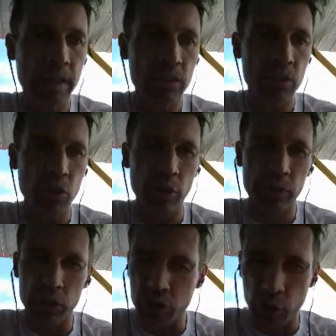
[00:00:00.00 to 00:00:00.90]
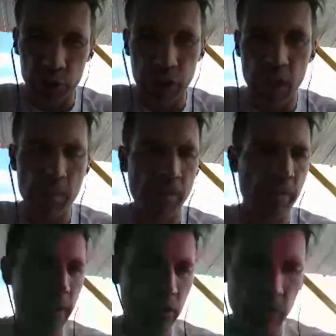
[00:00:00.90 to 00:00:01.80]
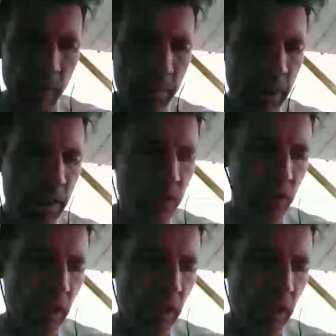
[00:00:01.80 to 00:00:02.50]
it's a sort of consortium of a bunch of companies,